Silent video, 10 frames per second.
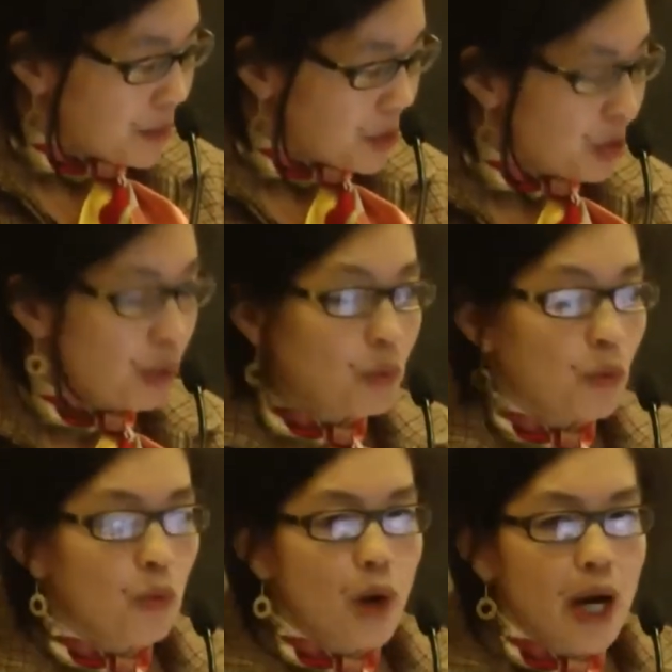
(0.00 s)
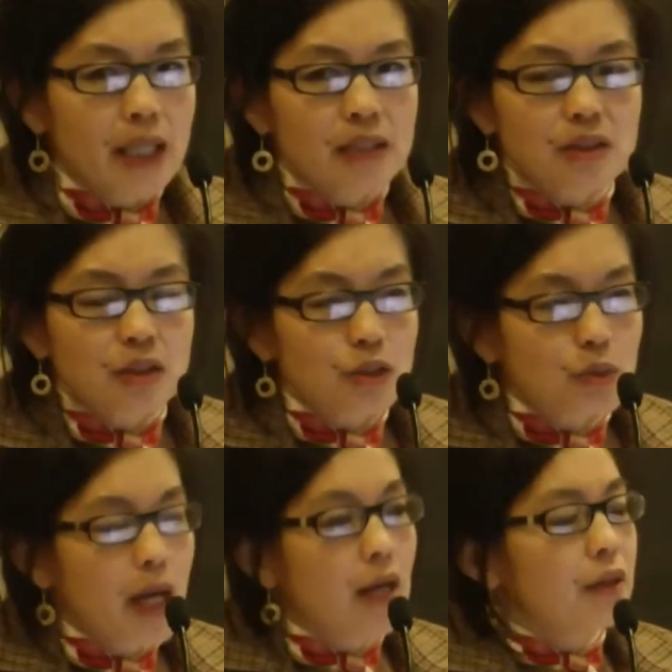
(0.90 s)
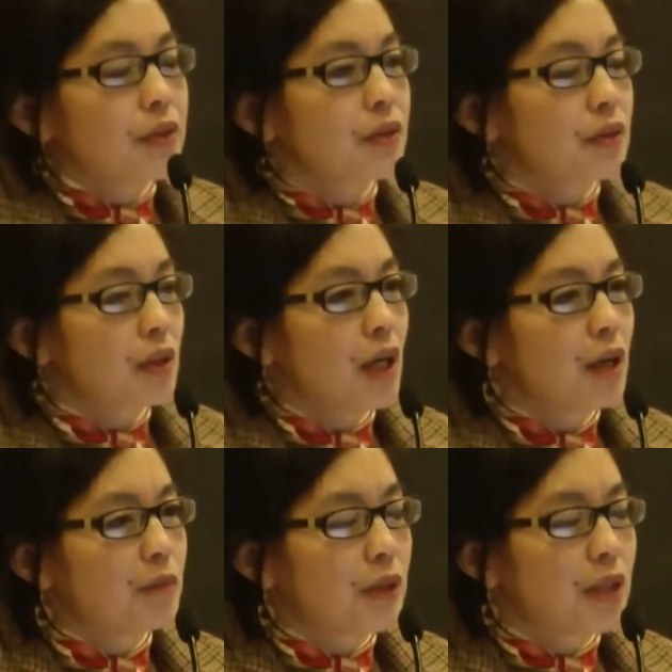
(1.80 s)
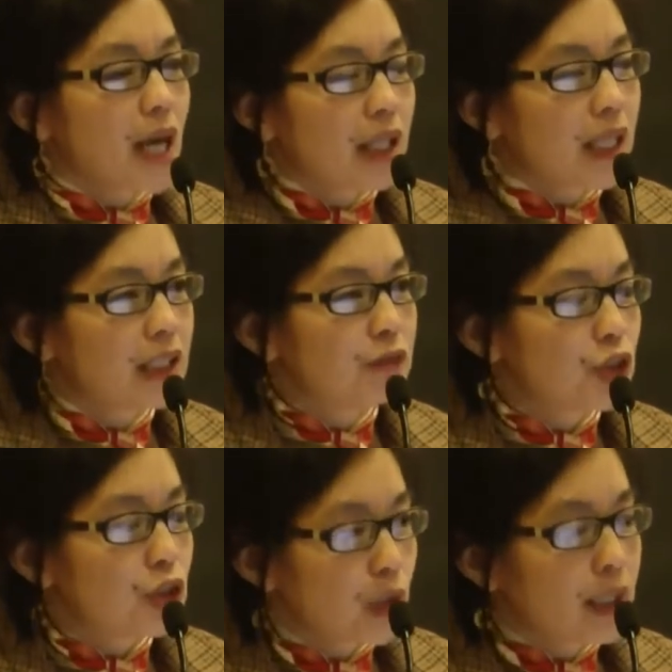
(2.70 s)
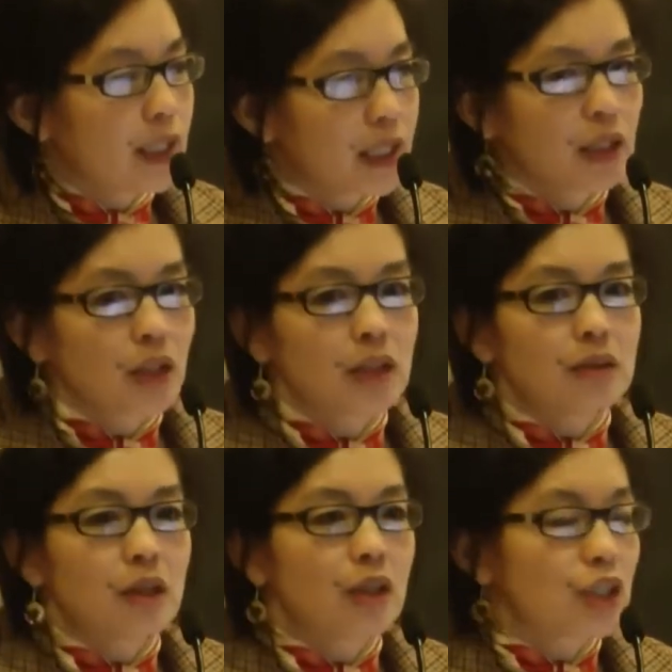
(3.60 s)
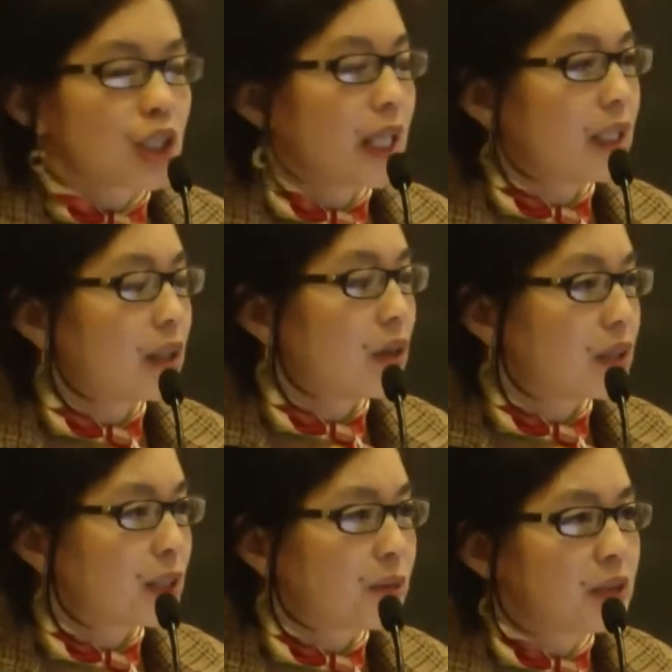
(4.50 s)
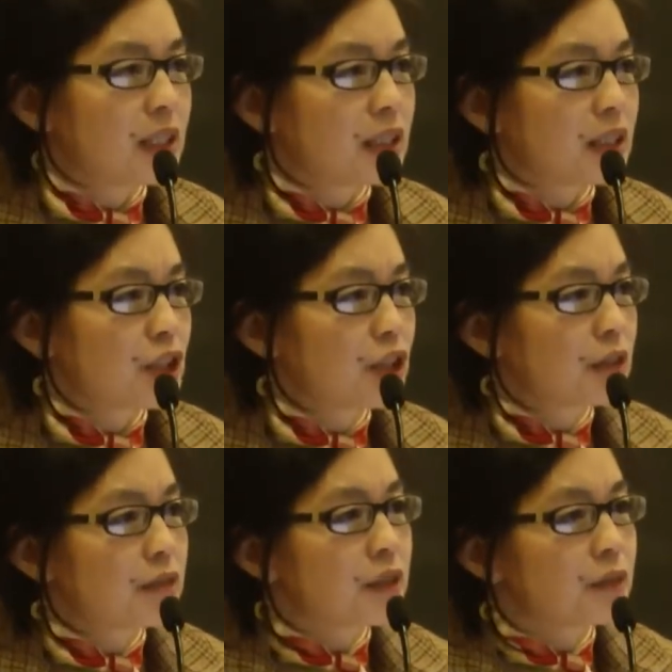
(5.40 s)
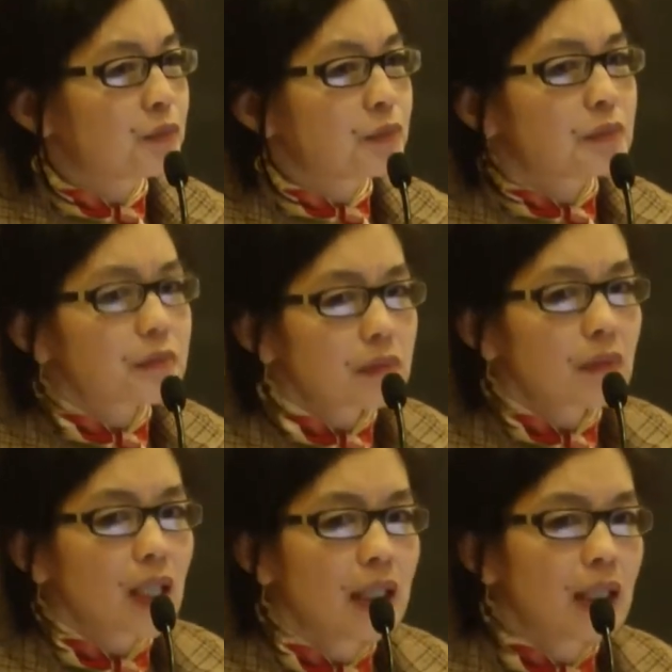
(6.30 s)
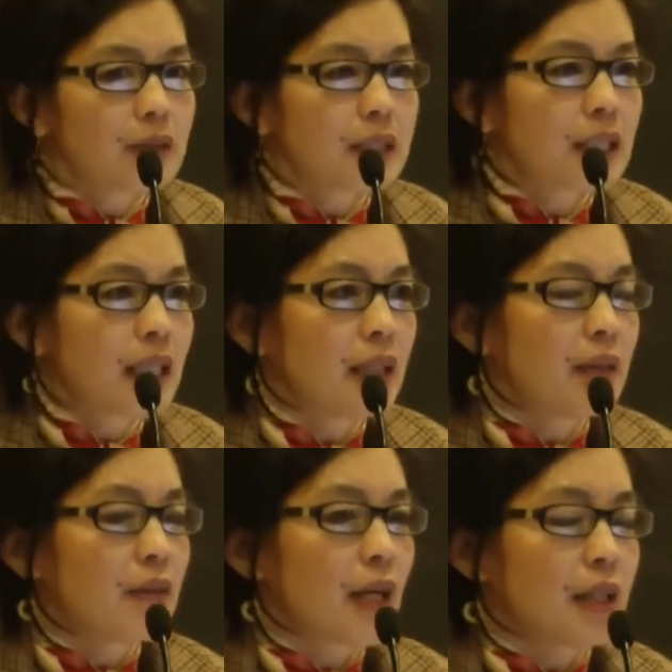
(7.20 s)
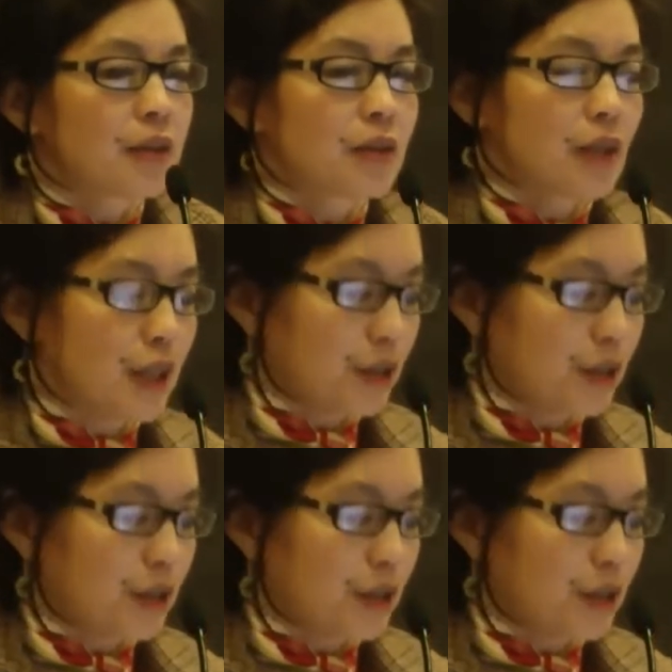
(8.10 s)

So why is the U.S. Not kind of joining in on China on some of these initiatives? And I would say that